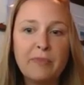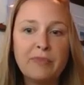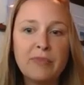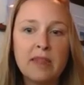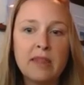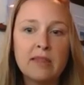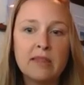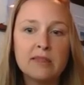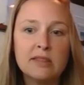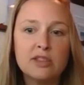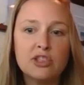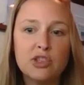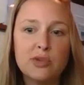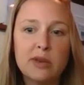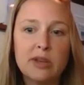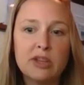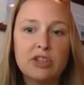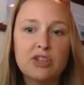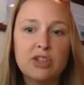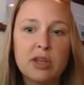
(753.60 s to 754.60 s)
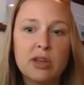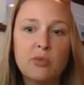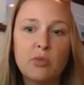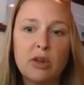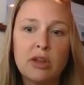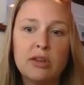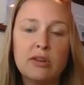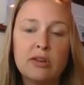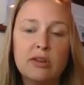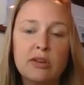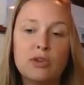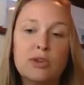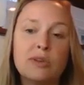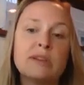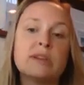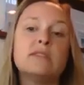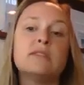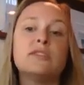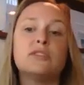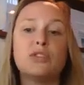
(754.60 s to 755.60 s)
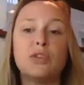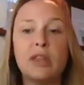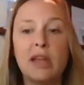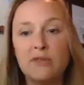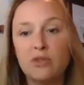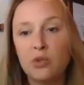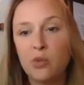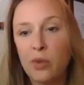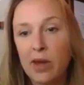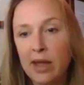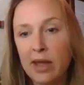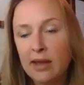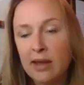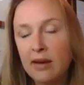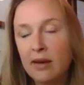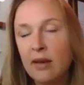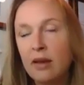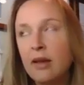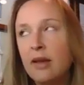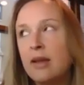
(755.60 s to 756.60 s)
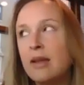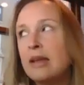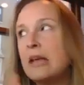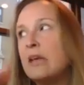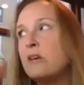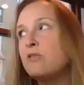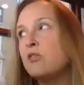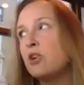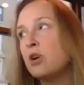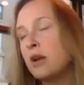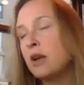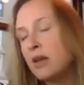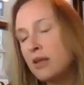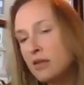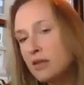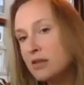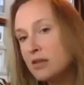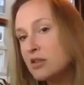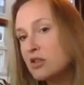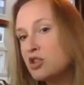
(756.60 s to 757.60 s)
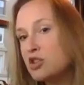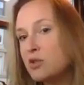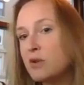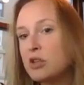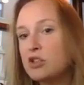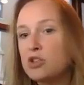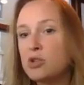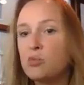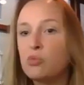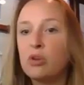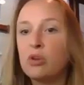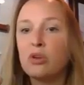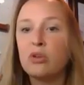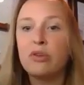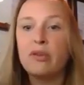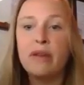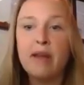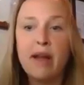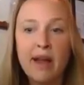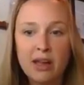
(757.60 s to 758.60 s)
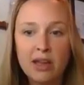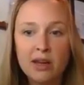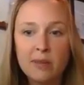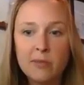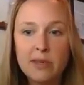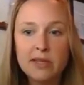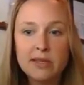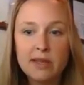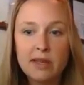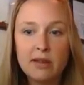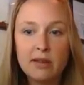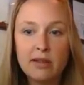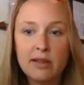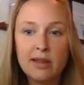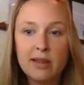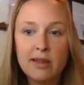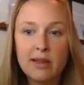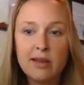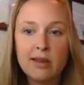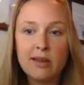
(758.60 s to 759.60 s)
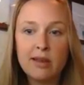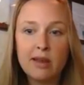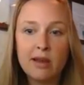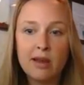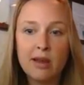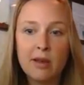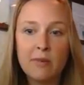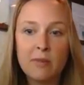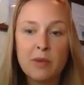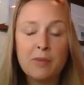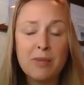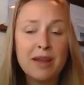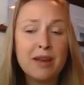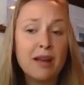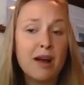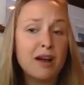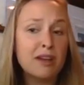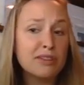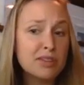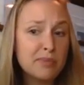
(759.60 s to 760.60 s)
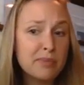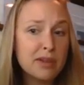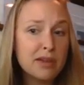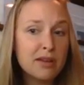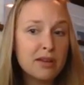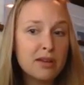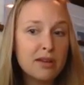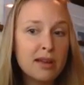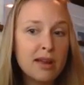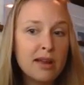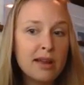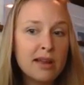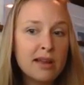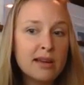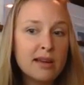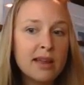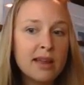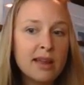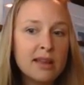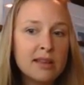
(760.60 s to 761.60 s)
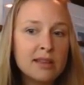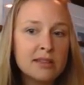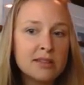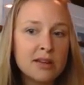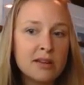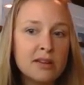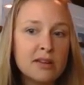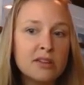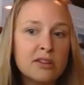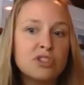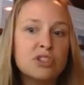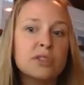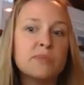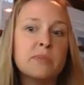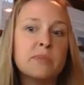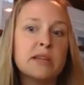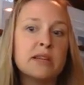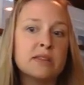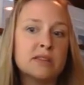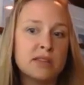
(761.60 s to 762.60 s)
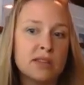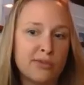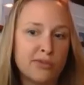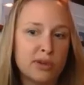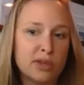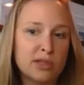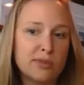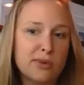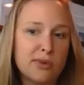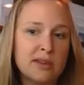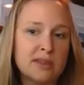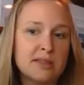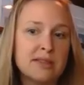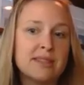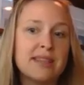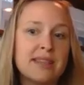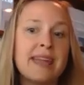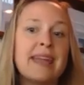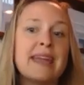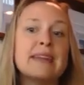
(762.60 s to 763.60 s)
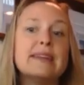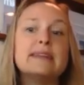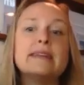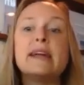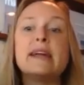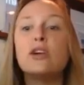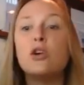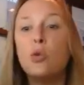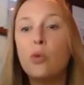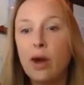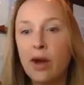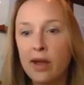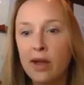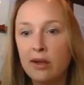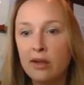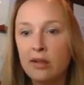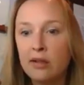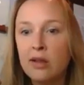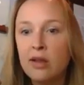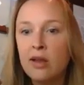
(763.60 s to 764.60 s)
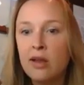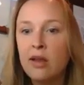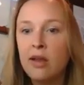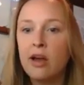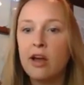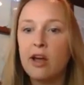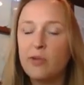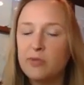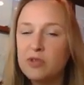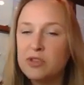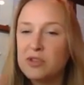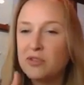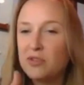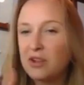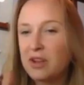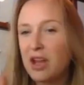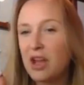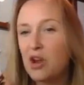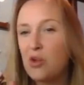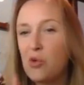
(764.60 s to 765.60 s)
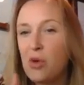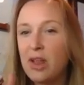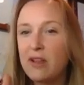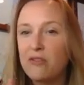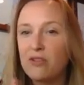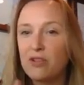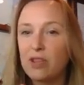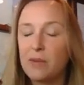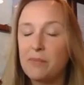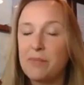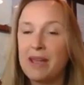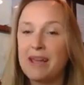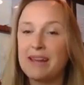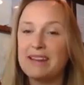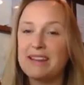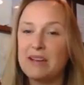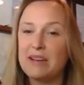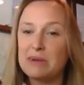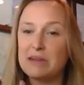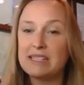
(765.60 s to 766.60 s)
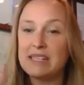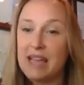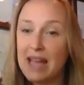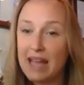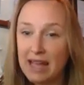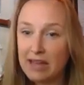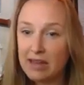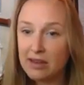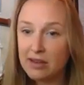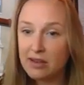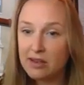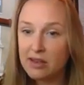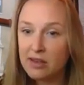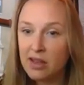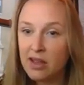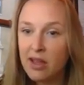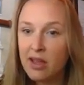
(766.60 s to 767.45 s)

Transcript: in this situation where you don't necessarily have to wait. If you're in the situation where you're not going to be settling, it might also be a good idea to get it started just because the divorce process can take a while. So if you're kind of waiting for the pandemic to end,